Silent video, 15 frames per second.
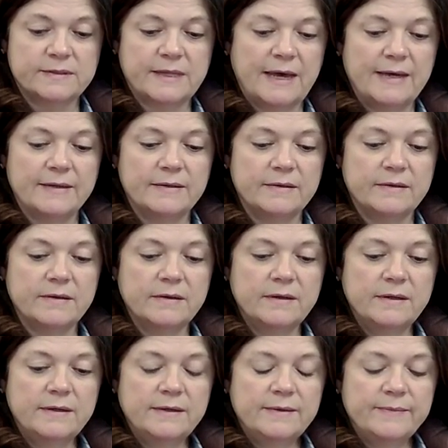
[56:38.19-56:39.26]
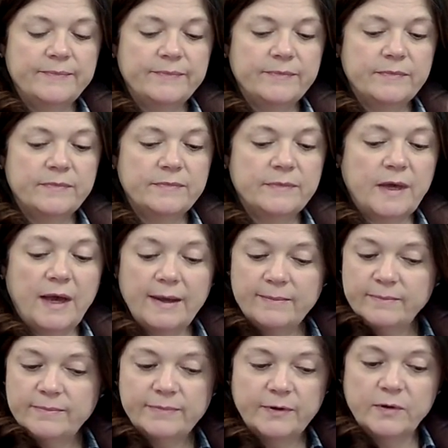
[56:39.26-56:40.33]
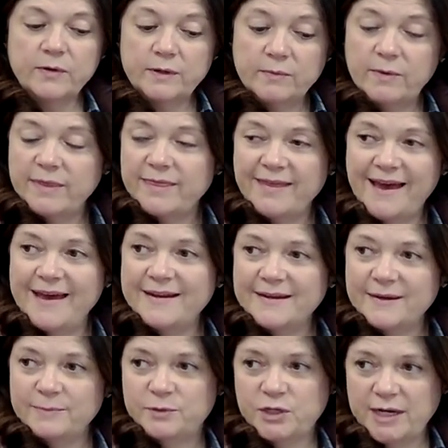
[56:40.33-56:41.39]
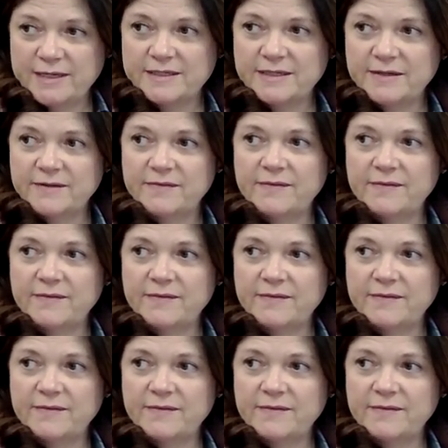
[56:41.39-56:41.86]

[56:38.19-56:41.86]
that I'm good with that objective.